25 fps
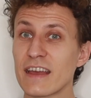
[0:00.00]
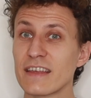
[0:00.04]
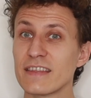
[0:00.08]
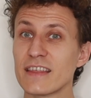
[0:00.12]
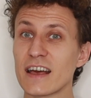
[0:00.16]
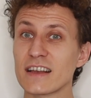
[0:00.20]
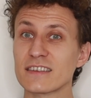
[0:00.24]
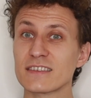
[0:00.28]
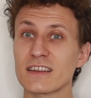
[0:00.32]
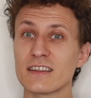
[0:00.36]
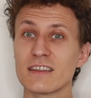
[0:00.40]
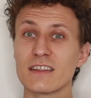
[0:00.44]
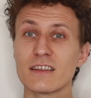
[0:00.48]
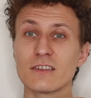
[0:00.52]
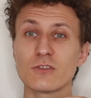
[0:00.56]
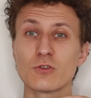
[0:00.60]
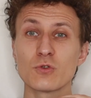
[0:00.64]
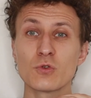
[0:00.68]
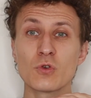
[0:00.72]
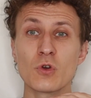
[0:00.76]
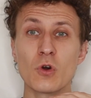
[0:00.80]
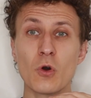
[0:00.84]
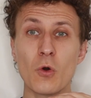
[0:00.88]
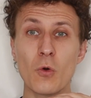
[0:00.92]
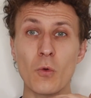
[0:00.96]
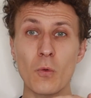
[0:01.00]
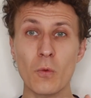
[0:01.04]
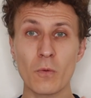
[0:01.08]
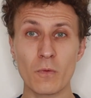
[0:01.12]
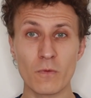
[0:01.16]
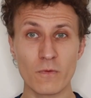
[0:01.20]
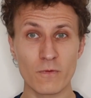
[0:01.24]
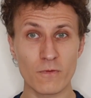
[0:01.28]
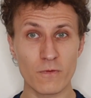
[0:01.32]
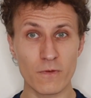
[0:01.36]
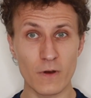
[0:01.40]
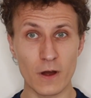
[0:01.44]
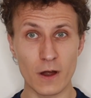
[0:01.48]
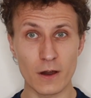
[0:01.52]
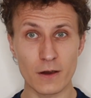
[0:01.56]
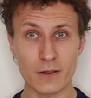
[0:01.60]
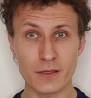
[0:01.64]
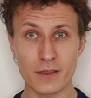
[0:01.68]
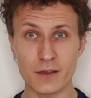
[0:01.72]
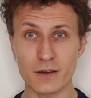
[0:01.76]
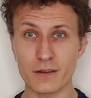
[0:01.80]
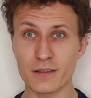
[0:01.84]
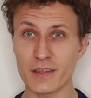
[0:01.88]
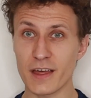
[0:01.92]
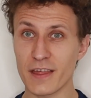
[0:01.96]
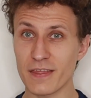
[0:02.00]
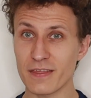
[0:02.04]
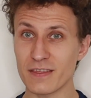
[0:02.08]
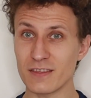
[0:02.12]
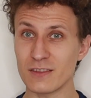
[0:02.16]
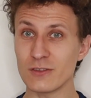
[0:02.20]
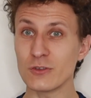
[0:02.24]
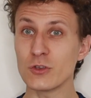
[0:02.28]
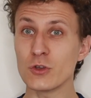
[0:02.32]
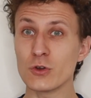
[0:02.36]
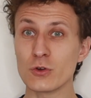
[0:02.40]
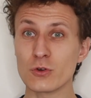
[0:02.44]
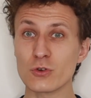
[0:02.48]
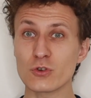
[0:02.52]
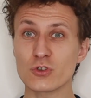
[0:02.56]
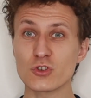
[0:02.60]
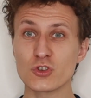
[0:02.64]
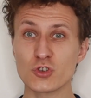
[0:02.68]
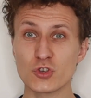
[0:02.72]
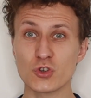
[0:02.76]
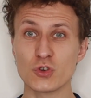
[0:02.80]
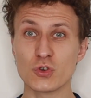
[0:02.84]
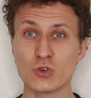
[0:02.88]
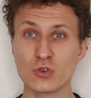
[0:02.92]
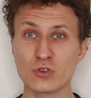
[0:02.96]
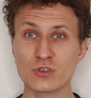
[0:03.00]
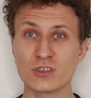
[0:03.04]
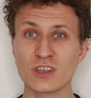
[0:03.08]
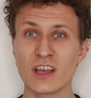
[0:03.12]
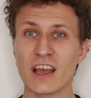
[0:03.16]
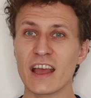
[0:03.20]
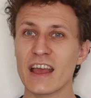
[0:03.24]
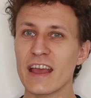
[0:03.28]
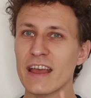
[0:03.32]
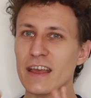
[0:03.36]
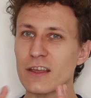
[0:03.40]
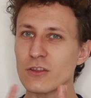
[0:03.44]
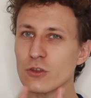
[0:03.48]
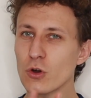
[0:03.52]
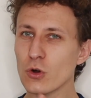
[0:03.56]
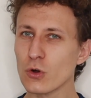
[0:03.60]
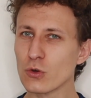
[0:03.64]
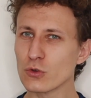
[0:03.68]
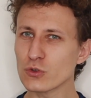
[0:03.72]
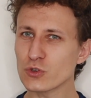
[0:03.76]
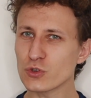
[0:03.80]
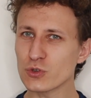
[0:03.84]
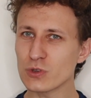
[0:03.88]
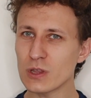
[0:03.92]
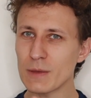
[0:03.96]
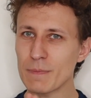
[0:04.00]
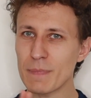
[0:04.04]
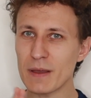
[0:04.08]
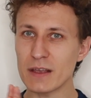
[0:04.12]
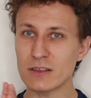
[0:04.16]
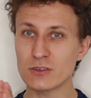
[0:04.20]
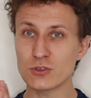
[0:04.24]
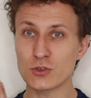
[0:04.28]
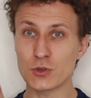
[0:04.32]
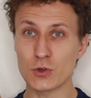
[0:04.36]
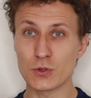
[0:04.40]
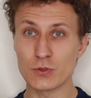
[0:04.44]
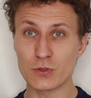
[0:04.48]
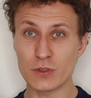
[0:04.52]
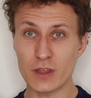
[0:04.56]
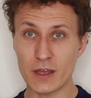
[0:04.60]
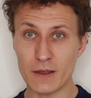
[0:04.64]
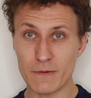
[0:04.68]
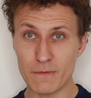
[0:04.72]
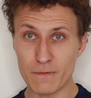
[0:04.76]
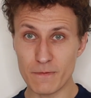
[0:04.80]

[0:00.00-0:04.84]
It doesn't need to go farther than your shoes. It also depends on the